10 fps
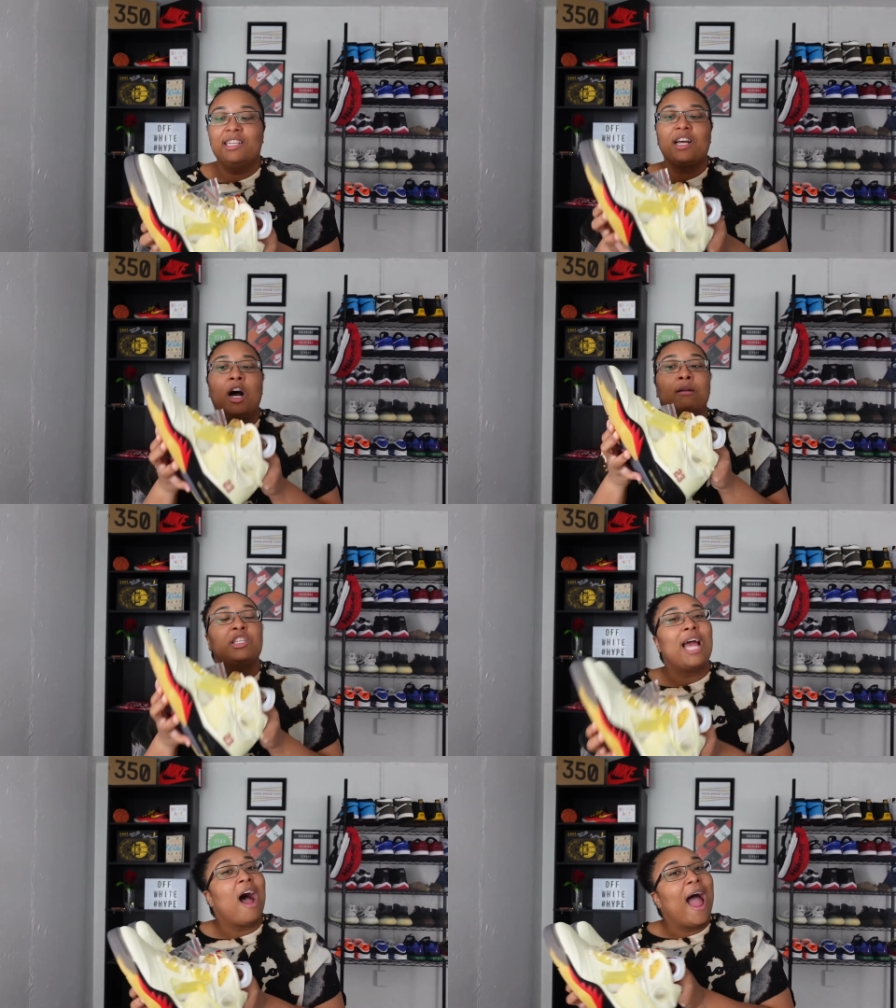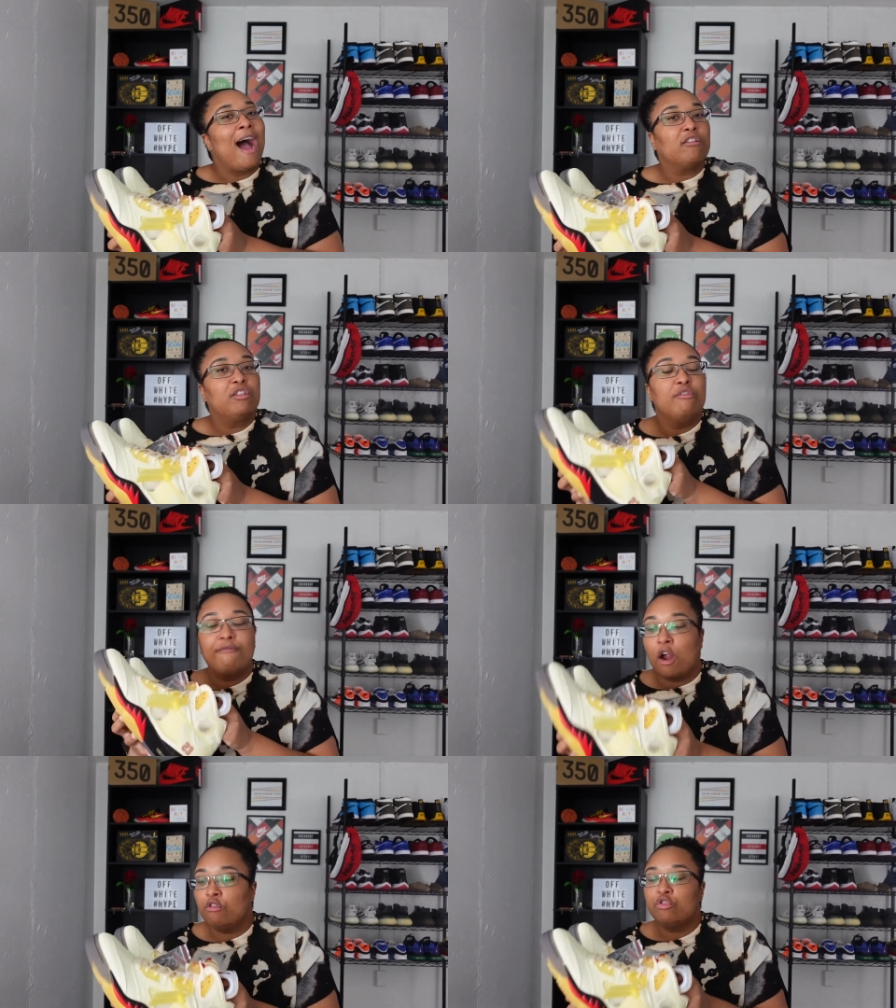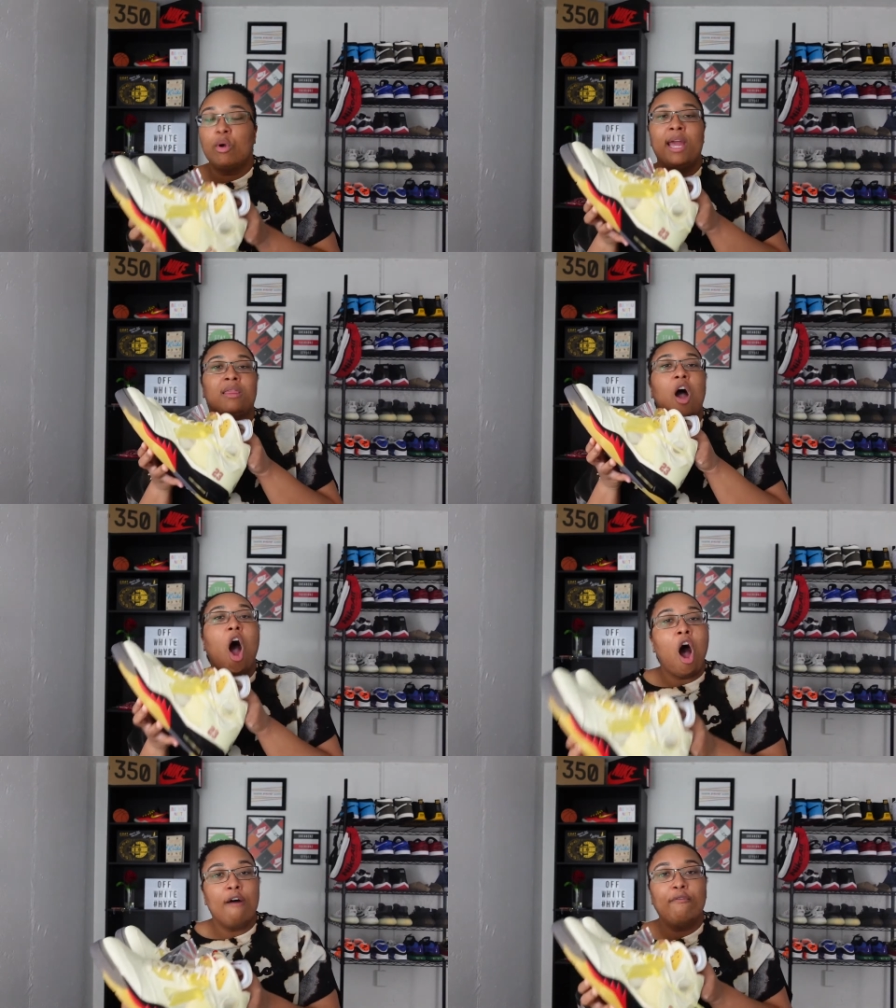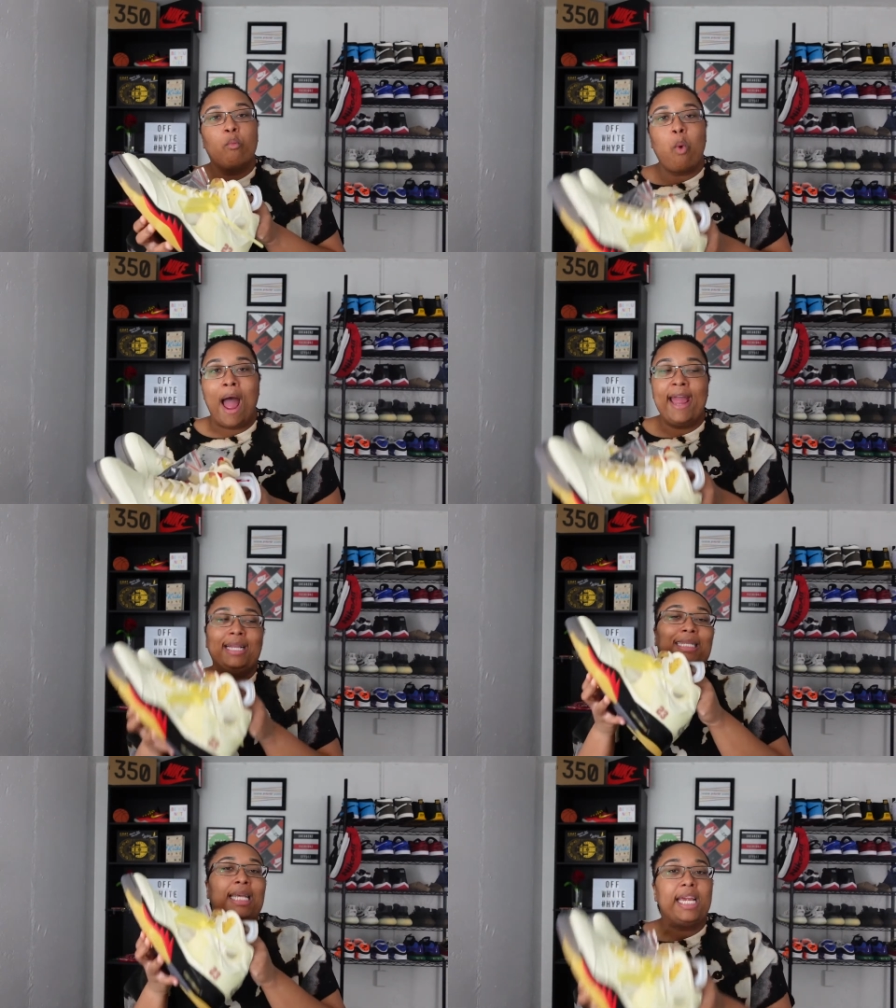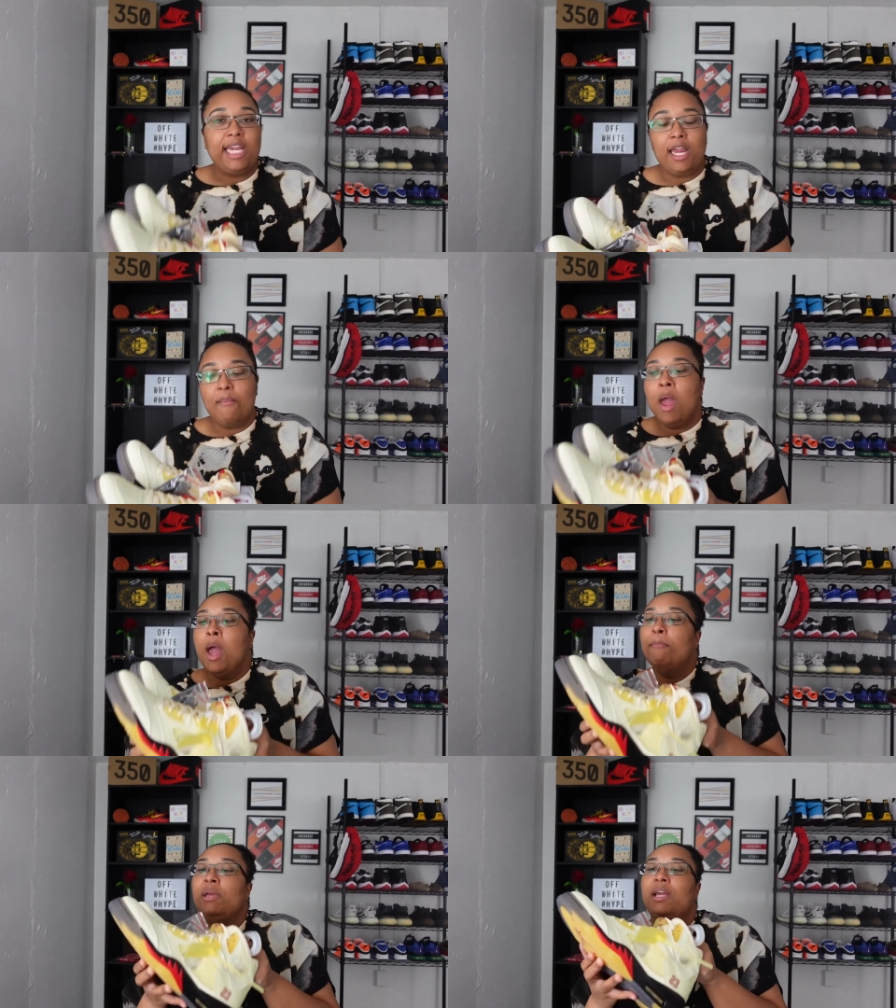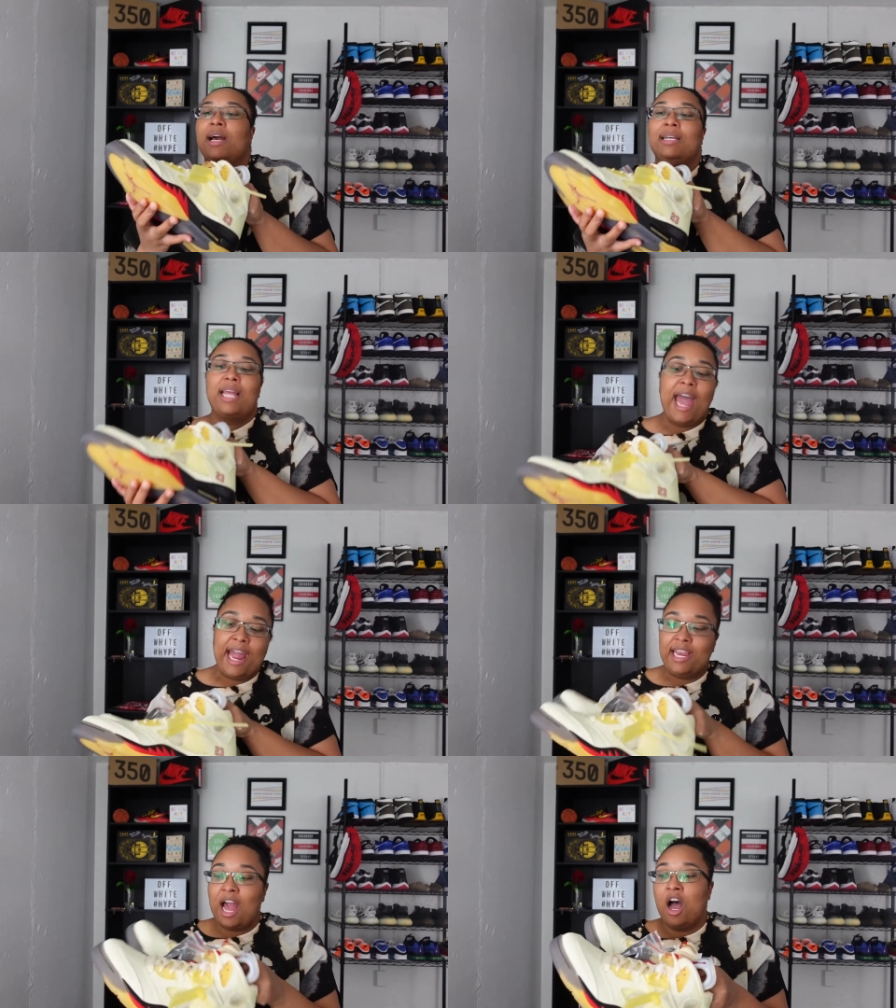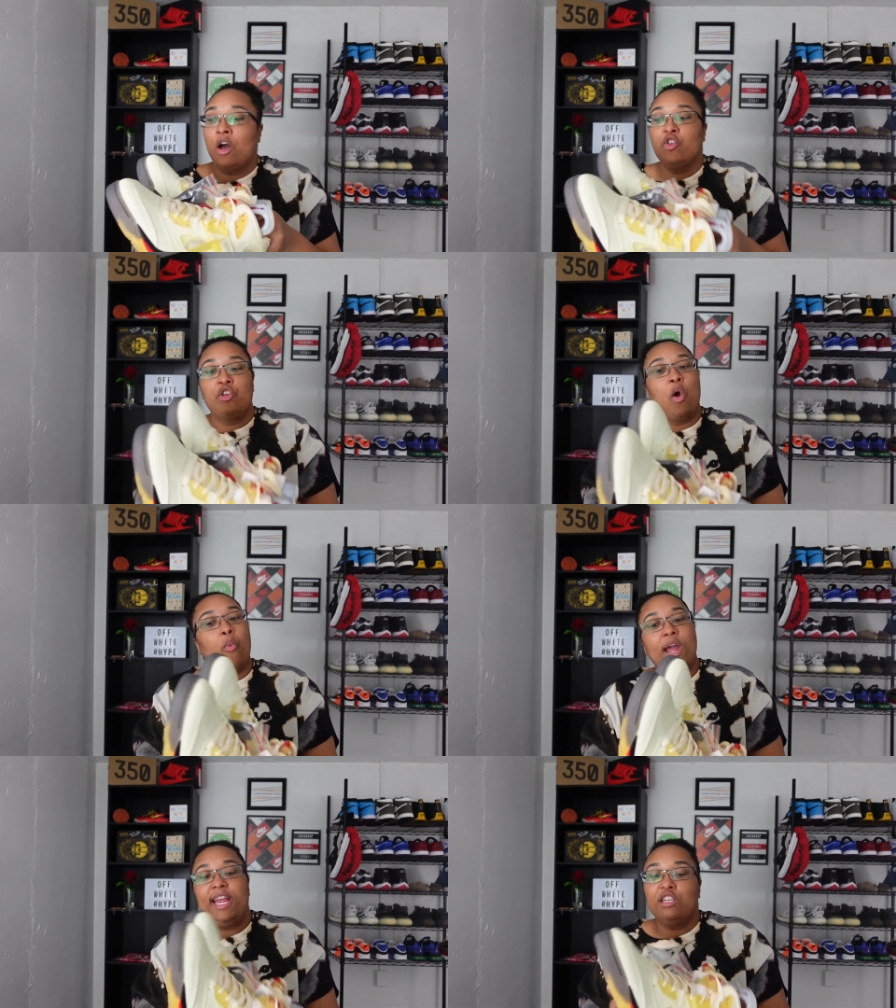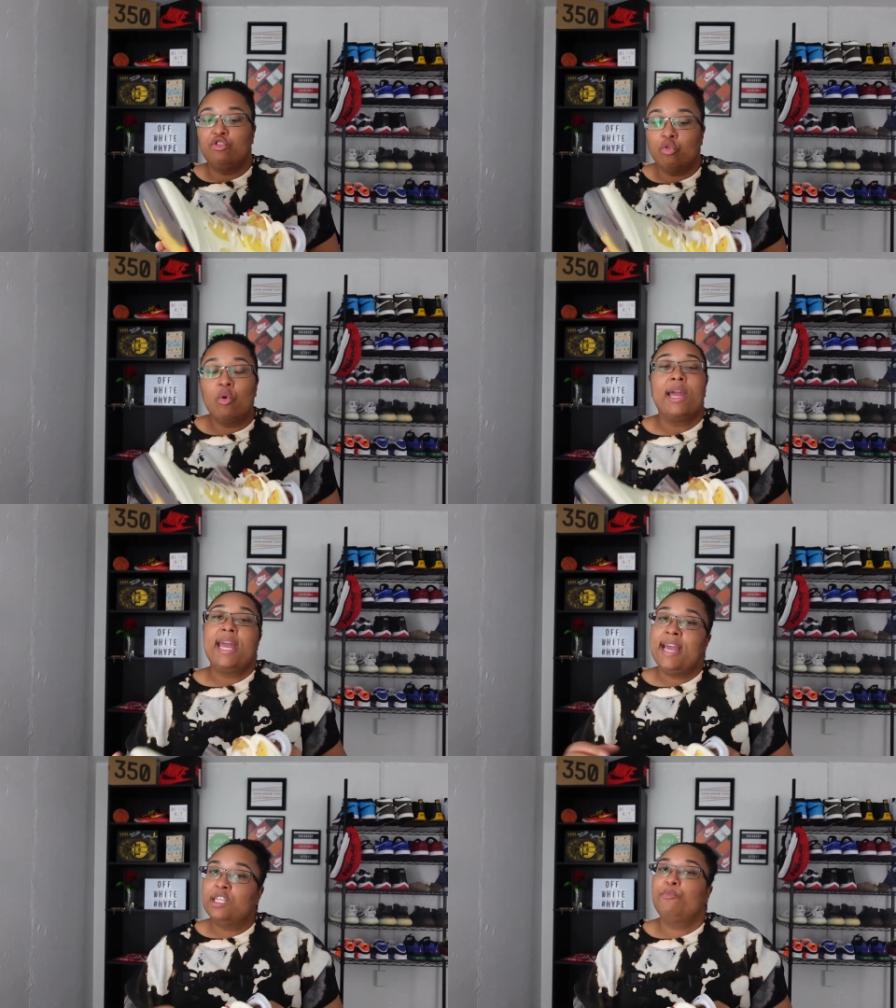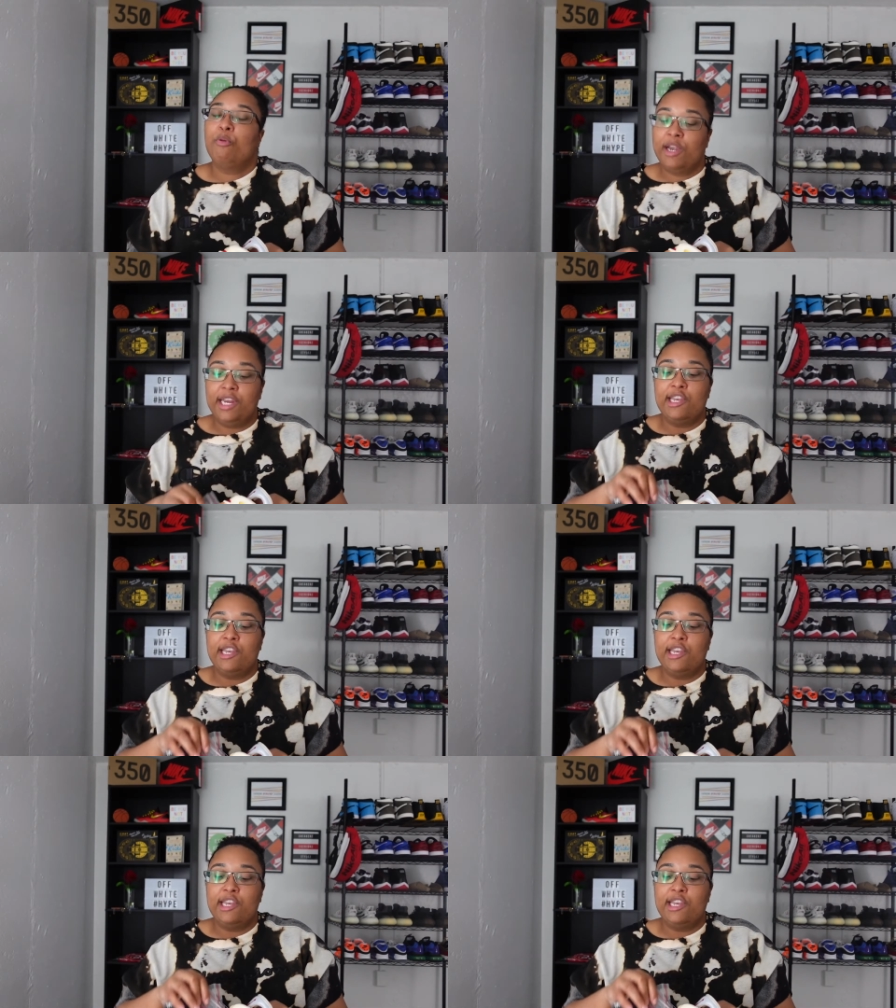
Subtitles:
Shout out to Virgil and the Off-White team, because hey y'all, you know what he's doing is pretty